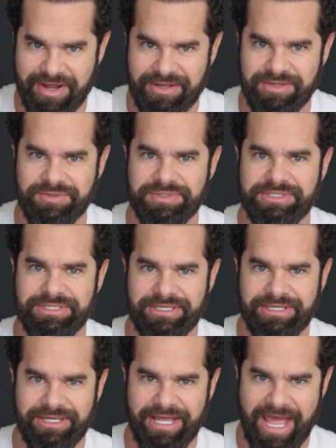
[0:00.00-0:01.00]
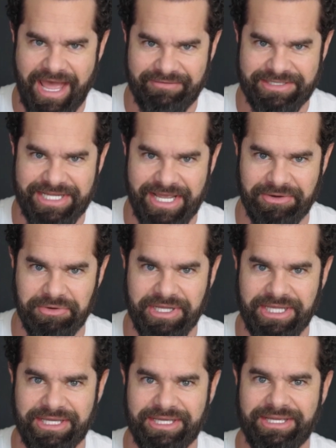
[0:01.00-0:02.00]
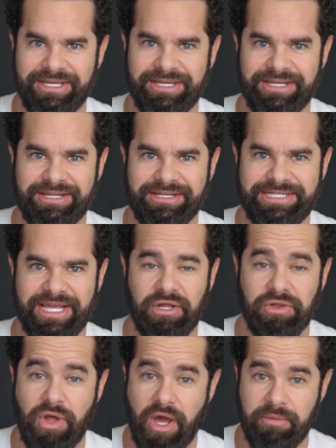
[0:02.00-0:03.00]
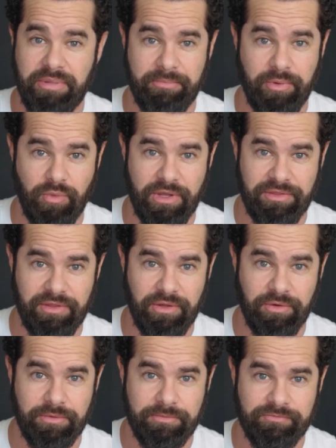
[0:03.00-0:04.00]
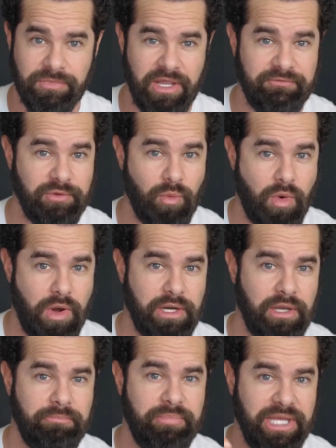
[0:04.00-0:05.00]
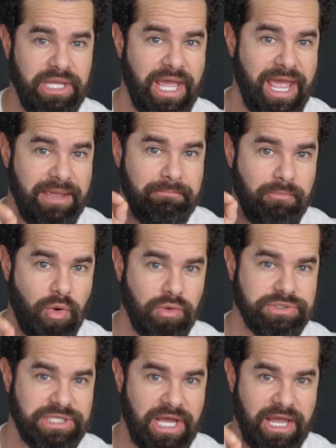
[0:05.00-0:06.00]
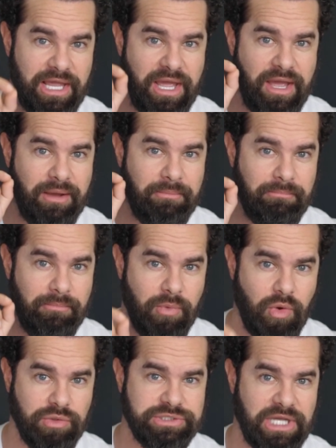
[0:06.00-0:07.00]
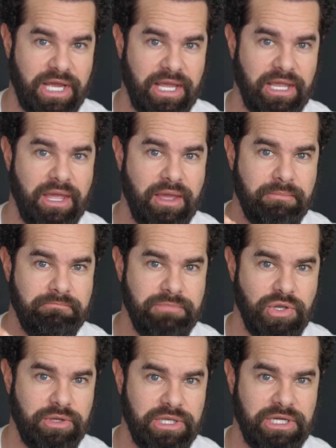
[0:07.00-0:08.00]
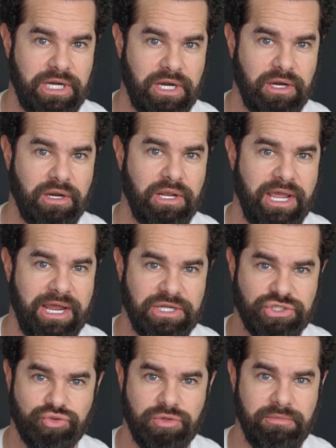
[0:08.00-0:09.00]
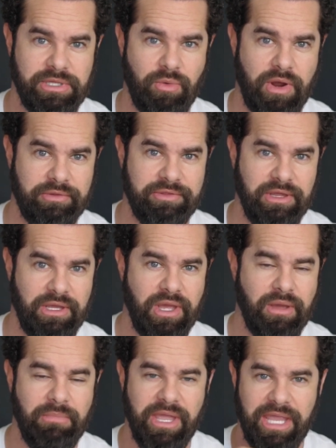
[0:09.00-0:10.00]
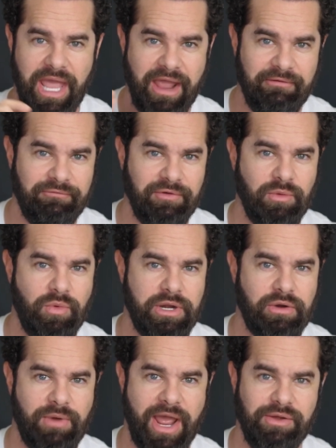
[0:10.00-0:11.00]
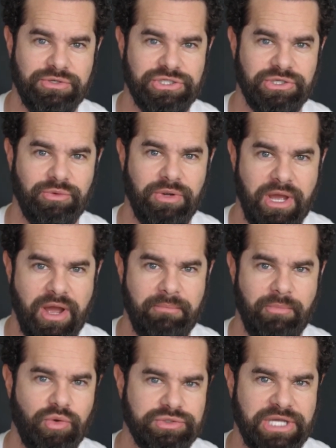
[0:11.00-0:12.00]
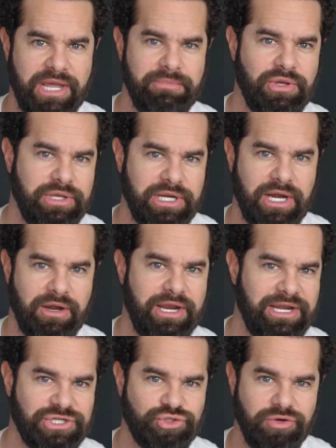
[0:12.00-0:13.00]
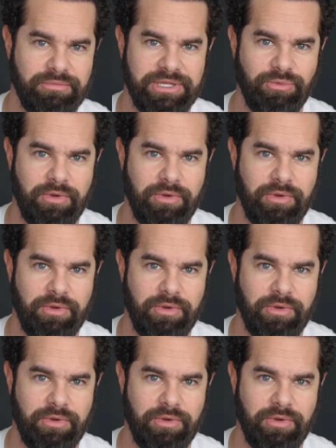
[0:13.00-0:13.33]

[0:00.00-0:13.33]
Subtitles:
values, have integrity, take a lot of people with you. If you want to be a multi millionaire and extremely wealthy, make everyone around you a multi-millionaire and extremely